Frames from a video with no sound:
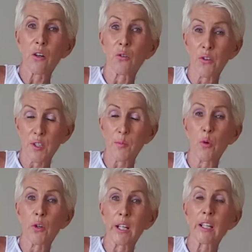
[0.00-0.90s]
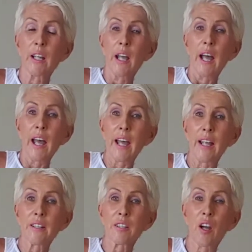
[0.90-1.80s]
or this morning,
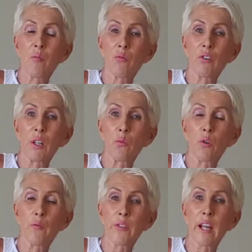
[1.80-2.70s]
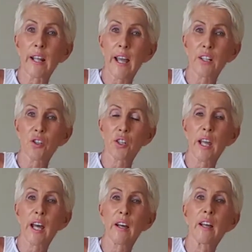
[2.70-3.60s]
and so I'm really warm from that. I had a
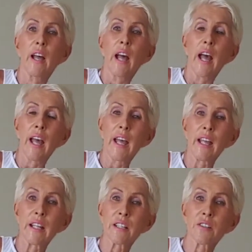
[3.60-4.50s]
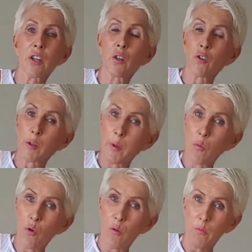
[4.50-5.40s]
shower, and so you've got to be
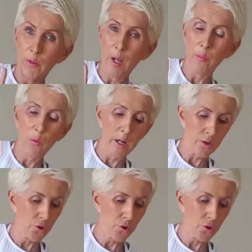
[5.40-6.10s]
warm, number one.